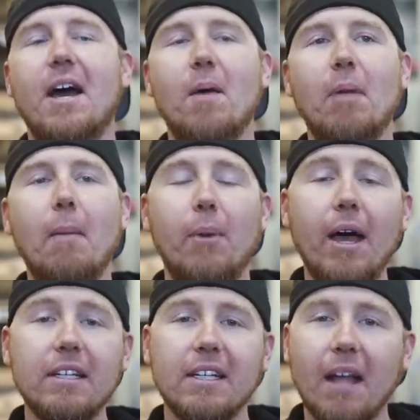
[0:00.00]
Um,
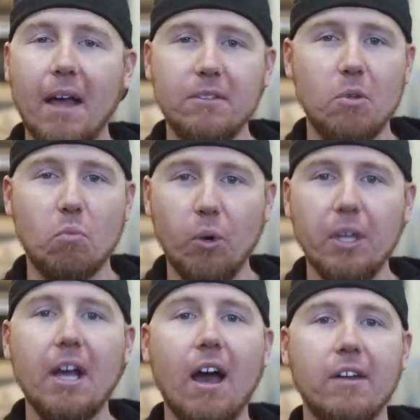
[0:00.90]
but I
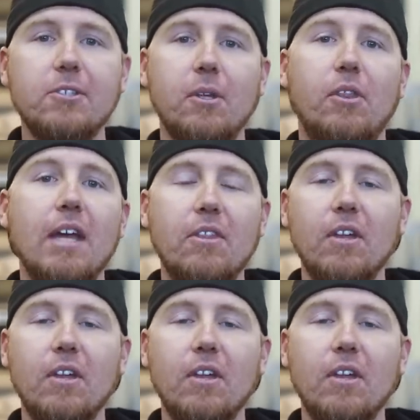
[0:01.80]
really honestly think